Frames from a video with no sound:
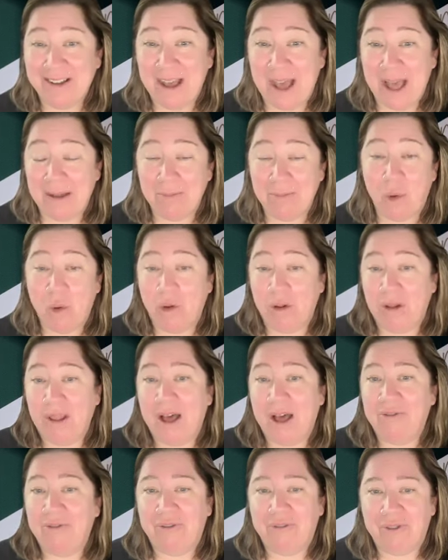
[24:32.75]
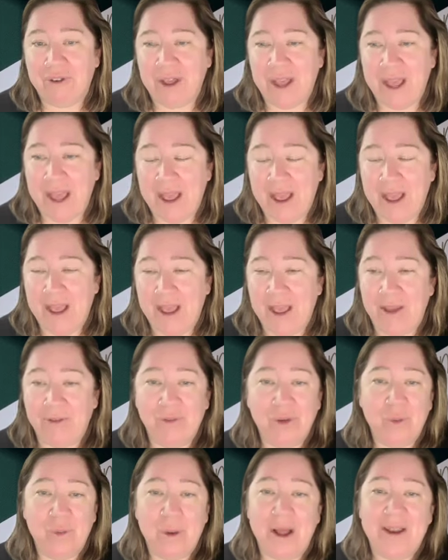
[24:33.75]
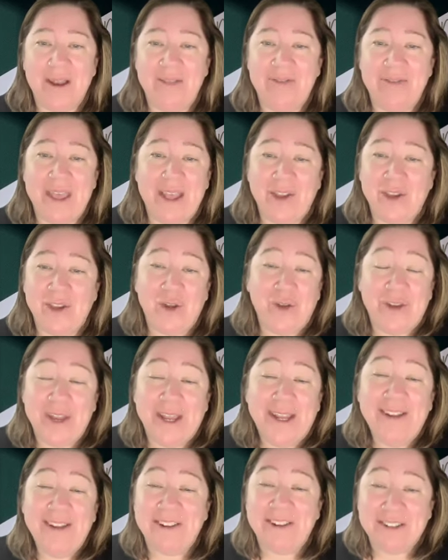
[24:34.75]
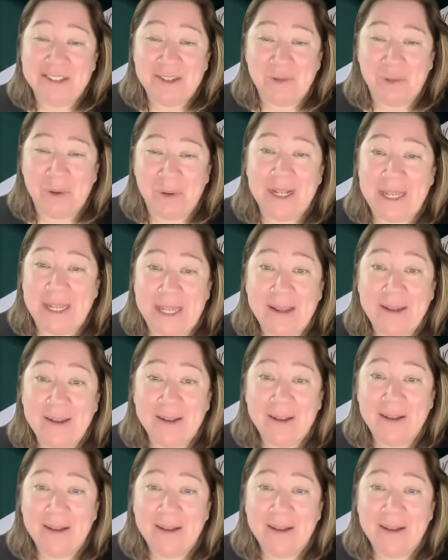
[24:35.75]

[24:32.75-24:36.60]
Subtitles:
and more love for everyone and their uniqueness, really.